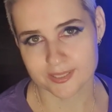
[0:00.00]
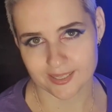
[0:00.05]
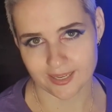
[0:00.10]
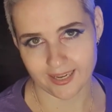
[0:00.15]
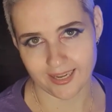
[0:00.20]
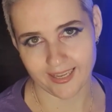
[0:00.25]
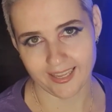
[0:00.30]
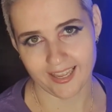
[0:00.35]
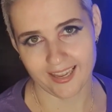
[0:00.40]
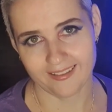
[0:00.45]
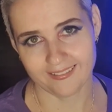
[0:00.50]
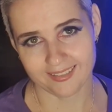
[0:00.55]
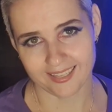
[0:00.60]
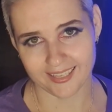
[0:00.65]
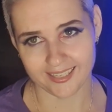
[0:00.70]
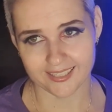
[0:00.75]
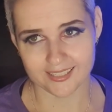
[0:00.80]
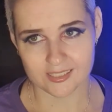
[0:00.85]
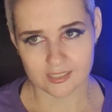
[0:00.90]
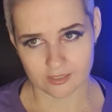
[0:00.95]
like, and they
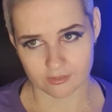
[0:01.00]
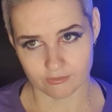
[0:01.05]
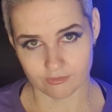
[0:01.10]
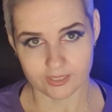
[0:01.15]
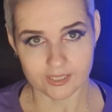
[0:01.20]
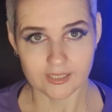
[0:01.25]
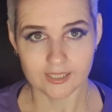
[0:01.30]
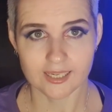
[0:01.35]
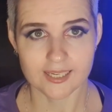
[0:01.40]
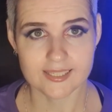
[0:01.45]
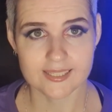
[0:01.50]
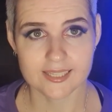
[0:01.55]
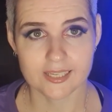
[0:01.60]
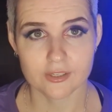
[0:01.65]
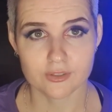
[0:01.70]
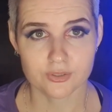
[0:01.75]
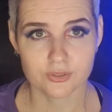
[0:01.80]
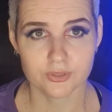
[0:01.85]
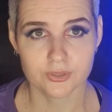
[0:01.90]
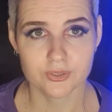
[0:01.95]
get to realize their
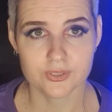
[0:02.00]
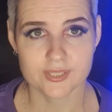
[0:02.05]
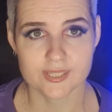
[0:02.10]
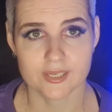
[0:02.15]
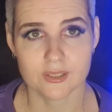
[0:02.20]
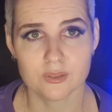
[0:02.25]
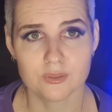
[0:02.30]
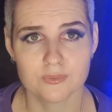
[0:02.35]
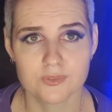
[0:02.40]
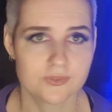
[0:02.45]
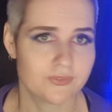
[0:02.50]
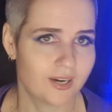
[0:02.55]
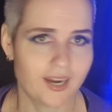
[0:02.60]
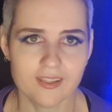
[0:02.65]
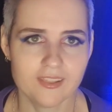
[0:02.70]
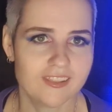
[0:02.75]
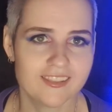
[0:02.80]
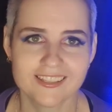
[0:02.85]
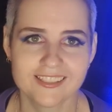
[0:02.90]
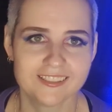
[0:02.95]
true selves, rather
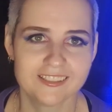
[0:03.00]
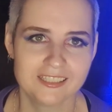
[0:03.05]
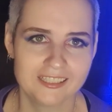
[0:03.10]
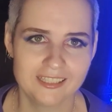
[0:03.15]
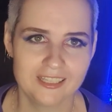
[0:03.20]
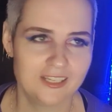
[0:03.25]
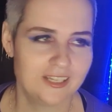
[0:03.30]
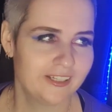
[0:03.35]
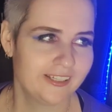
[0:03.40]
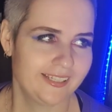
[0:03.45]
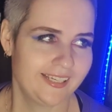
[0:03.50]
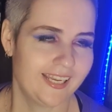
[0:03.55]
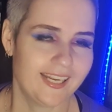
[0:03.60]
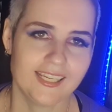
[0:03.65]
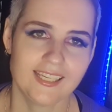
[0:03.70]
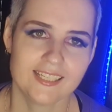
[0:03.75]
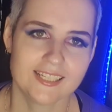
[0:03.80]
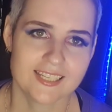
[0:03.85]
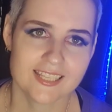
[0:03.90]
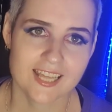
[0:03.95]
than getting
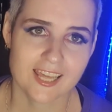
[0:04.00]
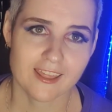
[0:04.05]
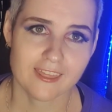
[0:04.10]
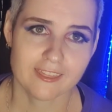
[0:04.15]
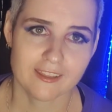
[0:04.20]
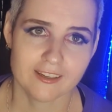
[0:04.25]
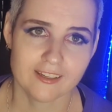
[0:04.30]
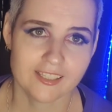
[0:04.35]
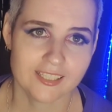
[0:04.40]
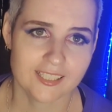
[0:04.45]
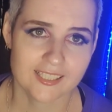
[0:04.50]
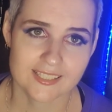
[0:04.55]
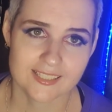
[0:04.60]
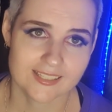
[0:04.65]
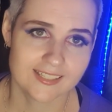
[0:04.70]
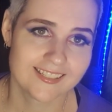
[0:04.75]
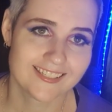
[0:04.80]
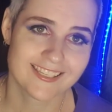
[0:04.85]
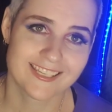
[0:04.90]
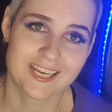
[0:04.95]
into their 30s
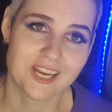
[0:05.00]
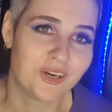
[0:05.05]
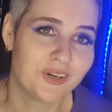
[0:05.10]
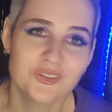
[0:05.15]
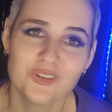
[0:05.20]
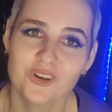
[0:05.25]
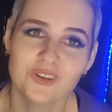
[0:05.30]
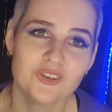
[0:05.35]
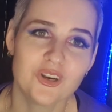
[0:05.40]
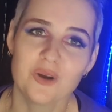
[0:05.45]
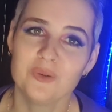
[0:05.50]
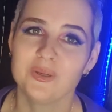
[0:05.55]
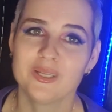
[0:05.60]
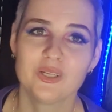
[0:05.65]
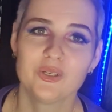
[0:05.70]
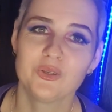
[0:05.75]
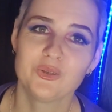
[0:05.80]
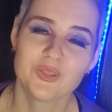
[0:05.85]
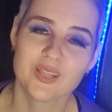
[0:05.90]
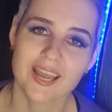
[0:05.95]
and still not knowing
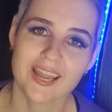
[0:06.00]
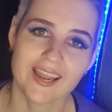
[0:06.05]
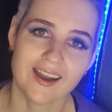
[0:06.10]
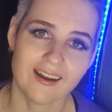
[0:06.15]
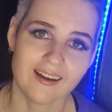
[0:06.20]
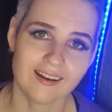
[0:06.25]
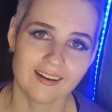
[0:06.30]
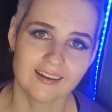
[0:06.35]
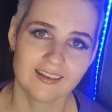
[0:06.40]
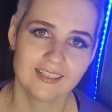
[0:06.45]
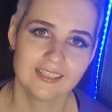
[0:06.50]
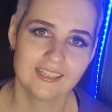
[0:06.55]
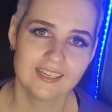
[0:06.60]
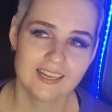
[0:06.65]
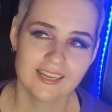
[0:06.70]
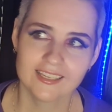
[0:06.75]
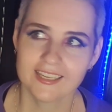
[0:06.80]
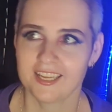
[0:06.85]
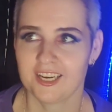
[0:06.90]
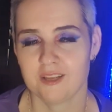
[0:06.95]
who they are,
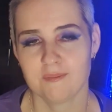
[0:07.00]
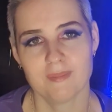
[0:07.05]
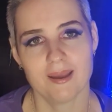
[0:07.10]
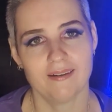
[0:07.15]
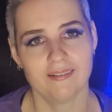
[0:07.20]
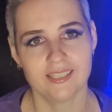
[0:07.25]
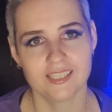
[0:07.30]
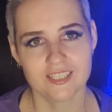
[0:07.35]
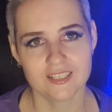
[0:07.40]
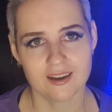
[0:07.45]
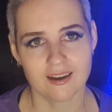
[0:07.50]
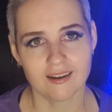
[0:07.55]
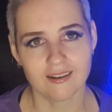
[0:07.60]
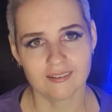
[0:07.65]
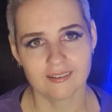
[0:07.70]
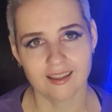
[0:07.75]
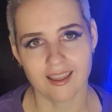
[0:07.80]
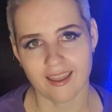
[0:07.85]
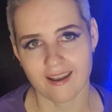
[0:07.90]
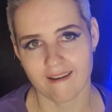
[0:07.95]
getting married
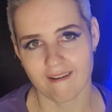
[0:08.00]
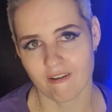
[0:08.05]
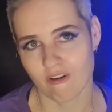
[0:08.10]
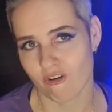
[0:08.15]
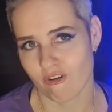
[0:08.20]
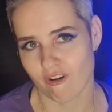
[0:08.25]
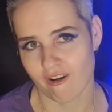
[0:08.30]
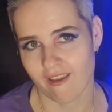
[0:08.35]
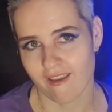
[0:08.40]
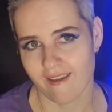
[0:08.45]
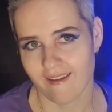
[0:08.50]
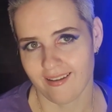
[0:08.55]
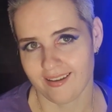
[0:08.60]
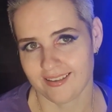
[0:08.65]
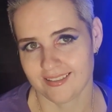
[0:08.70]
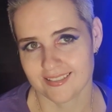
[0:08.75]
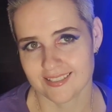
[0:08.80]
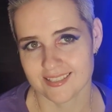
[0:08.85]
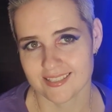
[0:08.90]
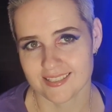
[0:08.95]
young and not
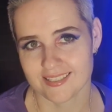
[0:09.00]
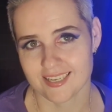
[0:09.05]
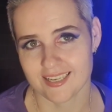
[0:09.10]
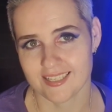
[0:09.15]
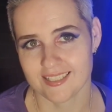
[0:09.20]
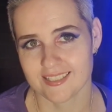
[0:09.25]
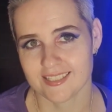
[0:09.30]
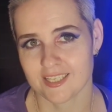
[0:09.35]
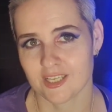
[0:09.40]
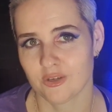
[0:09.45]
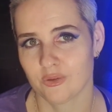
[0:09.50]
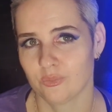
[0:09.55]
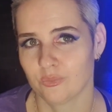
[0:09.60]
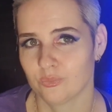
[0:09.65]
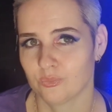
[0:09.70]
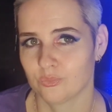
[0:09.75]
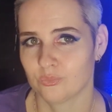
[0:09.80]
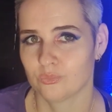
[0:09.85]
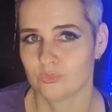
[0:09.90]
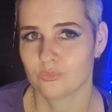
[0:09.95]
understanding
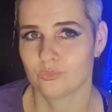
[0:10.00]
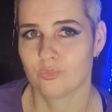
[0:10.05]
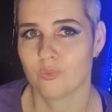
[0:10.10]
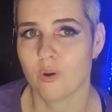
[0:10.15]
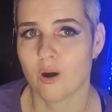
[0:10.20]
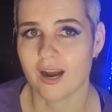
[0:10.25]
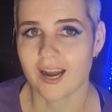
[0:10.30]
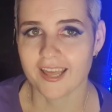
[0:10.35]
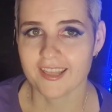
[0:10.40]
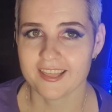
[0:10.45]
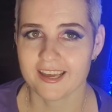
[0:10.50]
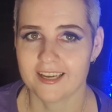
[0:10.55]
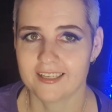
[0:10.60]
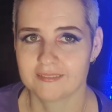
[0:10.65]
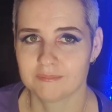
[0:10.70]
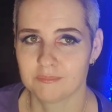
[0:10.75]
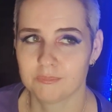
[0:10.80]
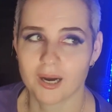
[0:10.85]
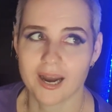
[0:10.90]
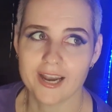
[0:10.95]
why that
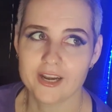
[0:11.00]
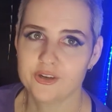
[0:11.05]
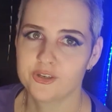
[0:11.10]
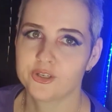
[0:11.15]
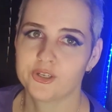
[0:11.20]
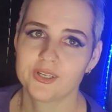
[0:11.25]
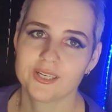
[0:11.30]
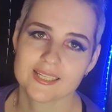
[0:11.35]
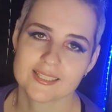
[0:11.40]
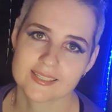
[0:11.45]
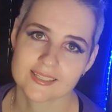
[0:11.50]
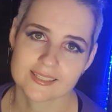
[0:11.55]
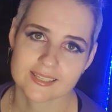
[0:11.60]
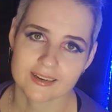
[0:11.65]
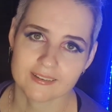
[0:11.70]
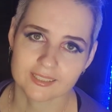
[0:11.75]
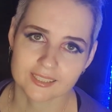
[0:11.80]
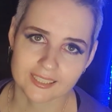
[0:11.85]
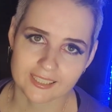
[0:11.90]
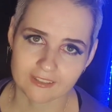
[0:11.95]
might not
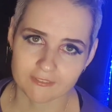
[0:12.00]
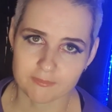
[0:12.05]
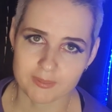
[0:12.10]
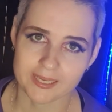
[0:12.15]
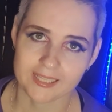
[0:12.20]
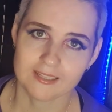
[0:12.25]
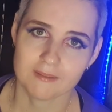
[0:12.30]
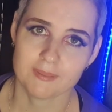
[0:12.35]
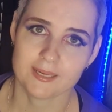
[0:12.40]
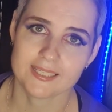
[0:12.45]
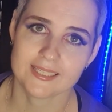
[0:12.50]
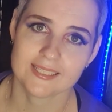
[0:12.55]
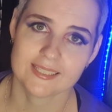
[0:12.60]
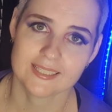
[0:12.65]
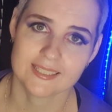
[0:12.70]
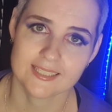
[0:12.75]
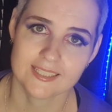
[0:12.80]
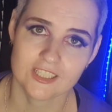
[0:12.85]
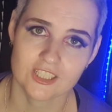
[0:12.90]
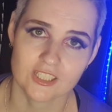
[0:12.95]
necessarily have been the best
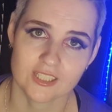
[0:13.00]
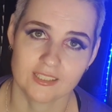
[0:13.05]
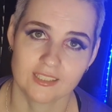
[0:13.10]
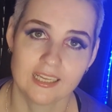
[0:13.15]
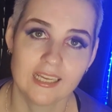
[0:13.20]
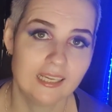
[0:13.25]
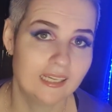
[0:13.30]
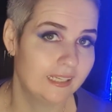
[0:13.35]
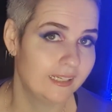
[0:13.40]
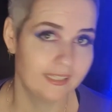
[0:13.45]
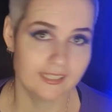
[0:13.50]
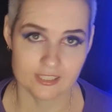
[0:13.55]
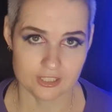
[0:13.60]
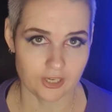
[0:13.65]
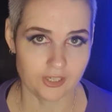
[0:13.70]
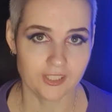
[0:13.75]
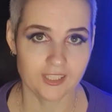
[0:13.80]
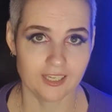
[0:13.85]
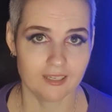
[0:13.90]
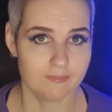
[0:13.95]
decision. Now,
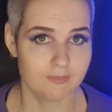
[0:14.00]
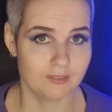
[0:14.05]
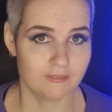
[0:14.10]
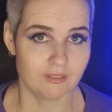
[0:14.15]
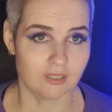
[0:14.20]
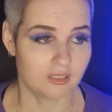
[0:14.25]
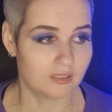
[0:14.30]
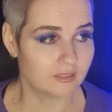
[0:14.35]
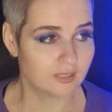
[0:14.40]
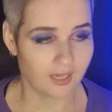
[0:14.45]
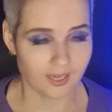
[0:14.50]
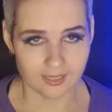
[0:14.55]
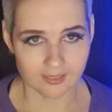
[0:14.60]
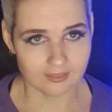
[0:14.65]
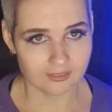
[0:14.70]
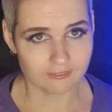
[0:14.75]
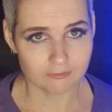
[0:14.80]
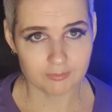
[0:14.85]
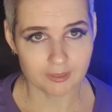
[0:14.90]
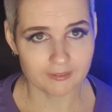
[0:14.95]
don't get me wrong, I
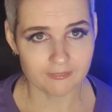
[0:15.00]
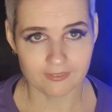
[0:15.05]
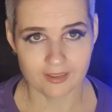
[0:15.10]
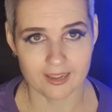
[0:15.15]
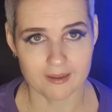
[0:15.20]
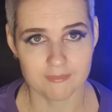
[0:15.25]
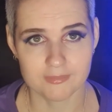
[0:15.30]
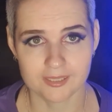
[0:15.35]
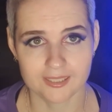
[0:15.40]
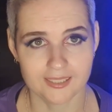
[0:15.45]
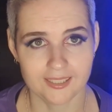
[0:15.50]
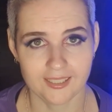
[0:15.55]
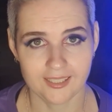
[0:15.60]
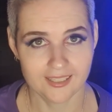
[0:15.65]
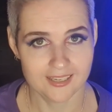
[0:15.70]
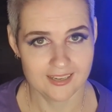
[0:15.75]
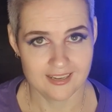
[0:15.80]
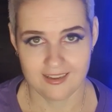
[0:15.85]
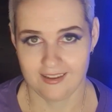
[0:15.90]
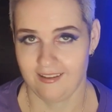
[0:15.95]
love my family,
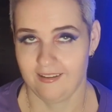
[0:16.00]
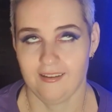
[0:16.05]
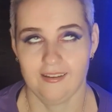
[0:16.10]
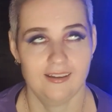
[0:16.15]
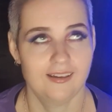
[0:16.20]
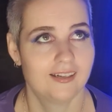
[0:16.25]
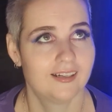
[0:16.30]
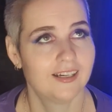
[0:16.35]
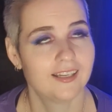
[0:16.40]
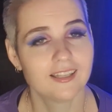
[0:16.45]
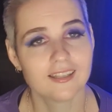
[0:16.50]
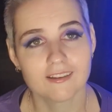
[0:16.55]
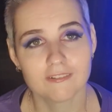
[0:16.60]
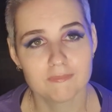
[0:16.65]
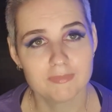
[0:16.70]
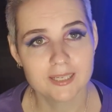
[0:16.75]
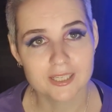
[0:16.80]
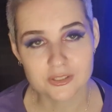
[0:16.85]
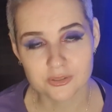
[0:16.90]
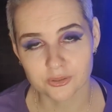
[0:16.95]
I love
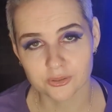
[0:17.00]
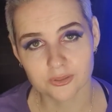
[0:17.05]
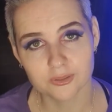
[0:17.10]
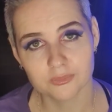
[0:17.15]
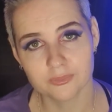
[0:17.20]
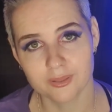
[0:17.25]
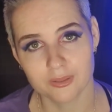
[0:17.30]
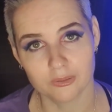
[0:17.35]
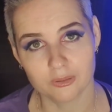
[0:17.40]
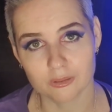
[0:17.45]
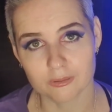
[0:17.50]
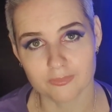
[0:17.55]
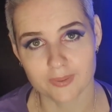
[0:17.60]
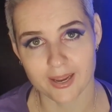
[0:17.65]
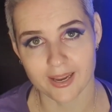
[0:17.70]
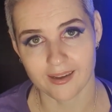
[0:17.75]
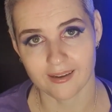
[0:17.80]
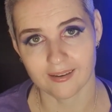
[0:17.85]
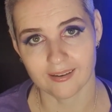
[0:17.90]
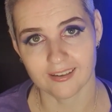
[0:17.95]
my daughter with all of my
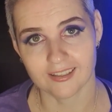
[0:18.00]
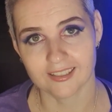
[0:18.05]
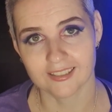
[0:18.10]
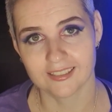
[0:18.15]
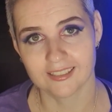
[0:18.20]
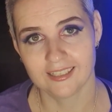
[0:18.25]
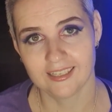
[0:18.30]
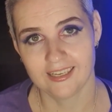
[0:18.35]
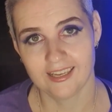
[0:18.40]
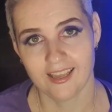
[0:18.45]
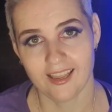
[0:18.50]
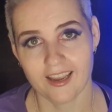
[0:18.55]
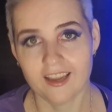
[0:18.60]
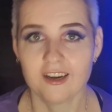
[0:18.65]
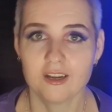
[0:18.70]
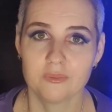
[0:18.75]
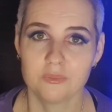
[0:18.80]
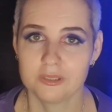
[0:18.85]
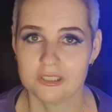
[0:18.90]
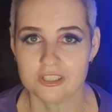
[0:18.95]
heart, and I
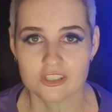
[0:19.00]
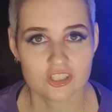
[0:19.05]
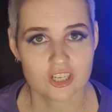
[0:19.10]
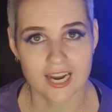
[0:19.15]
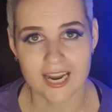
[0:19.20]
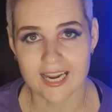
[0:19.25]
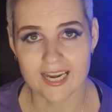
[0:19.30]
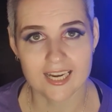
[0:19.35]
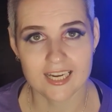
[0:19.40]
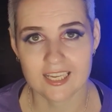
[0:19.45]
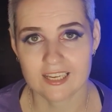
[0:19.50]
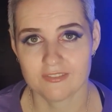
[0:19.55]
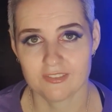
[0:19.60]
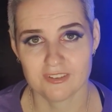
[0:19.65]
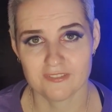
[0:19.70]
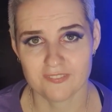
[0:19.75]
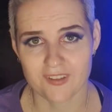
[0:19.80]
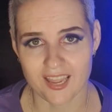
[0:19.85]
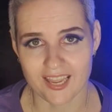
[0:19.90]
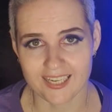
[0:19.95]
wouldn't trade any of it
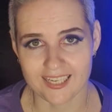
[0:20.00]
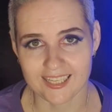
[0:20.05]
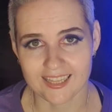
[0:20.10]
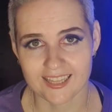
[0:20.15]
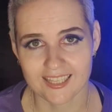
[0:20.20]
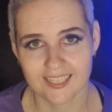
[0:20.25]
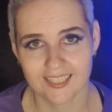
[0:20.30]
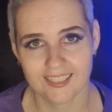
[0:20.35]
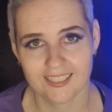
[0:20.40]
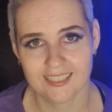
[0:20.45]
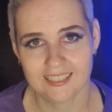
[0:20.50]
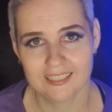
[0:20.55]
for anything.